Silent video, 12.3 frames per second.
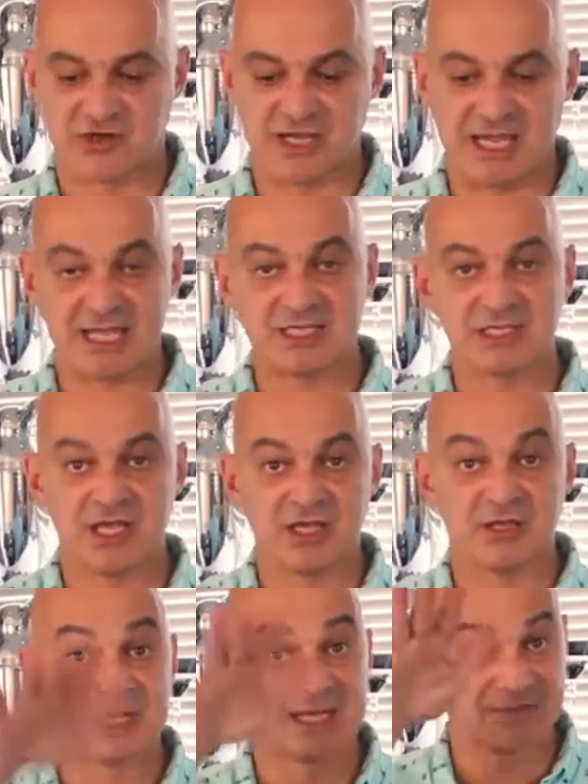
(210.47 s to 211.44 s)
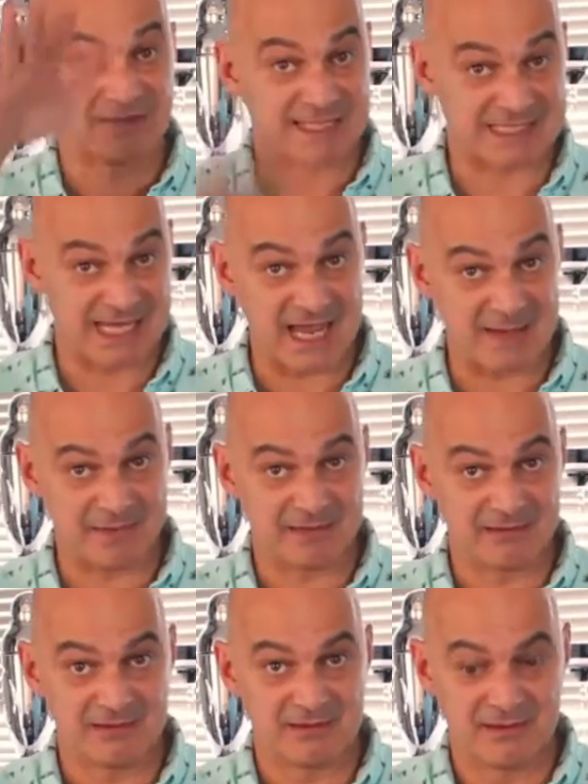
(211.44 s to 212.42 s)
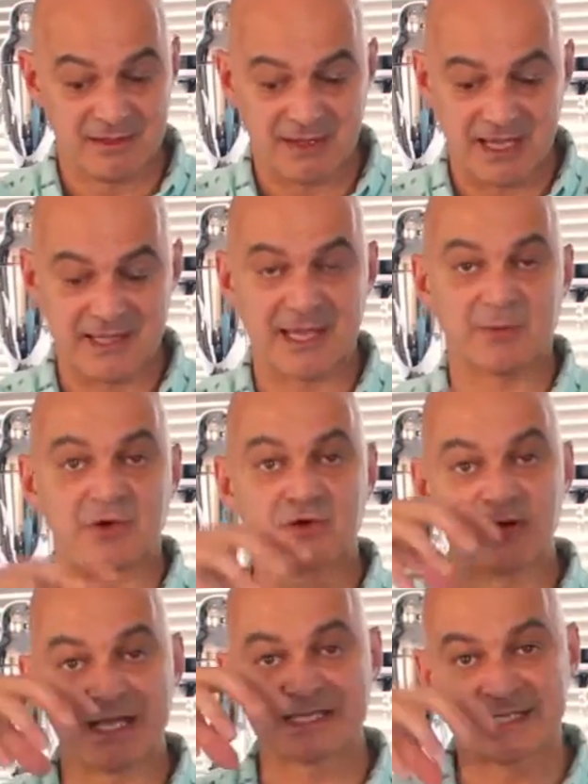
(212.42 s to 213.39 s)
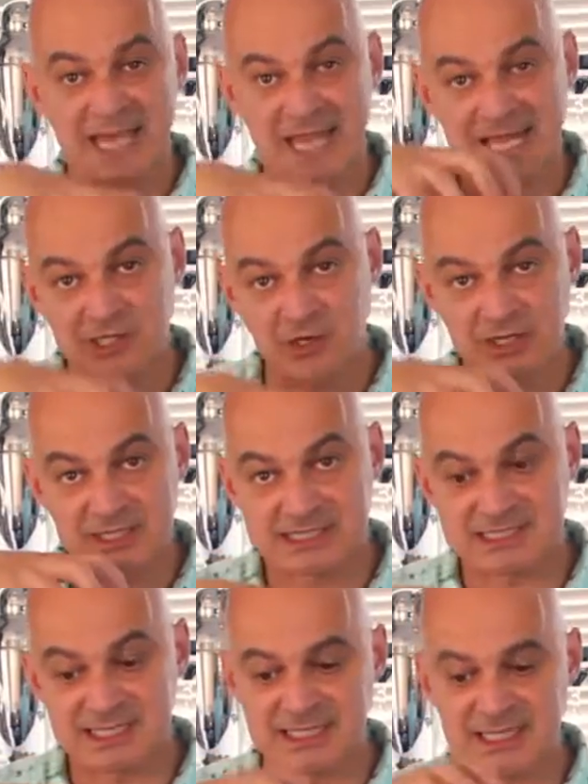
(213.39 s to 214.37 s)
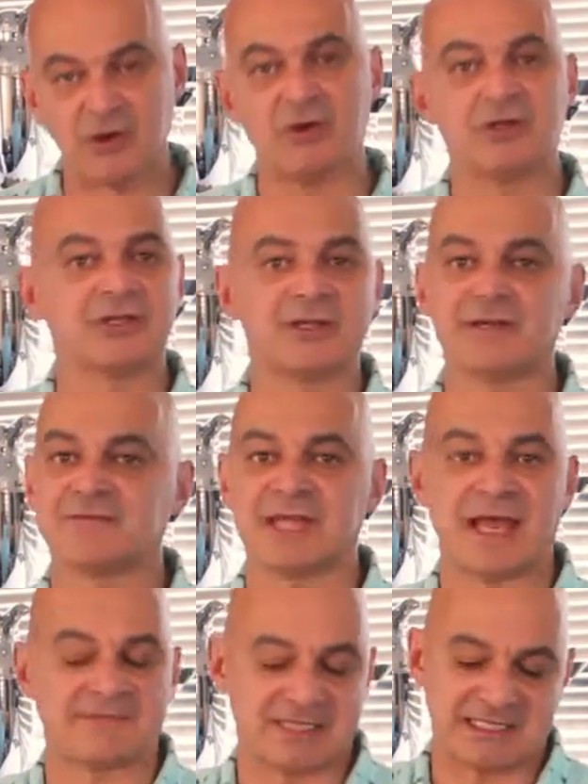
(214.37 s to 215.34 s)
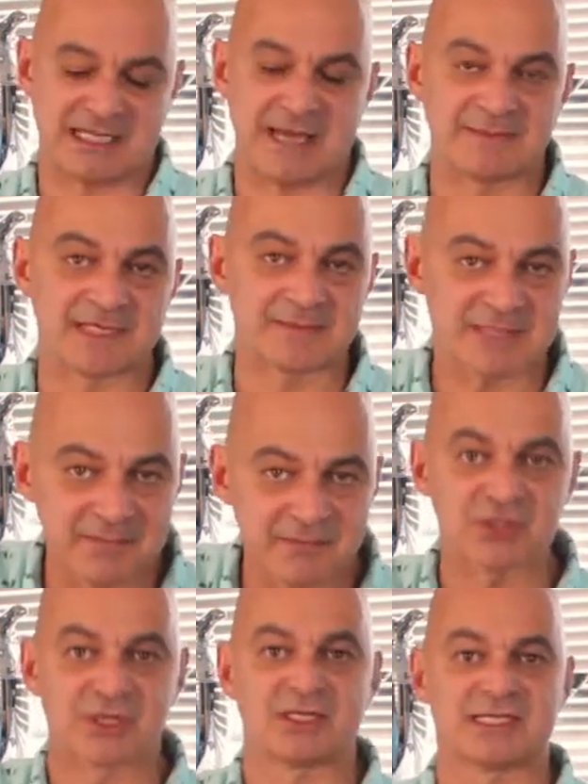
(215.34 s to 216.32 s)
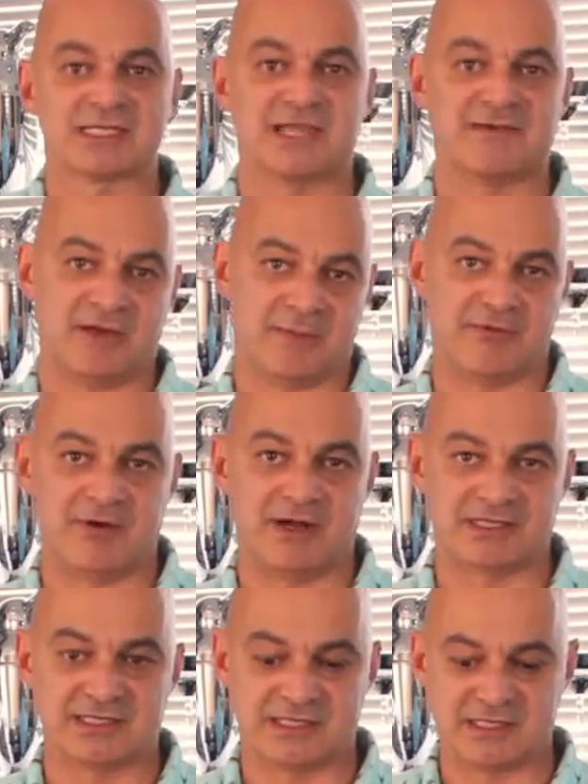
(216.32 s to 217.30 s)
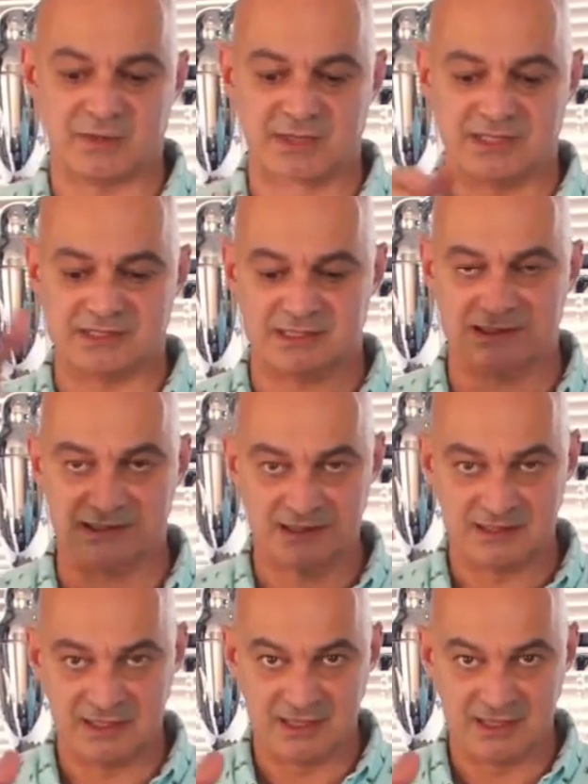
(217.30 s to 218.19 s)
straight edge, you can give it a tap, and that will create an airlock and seal it, or you don't even have to tap. Sometimes you can just give it a press and squeeze it.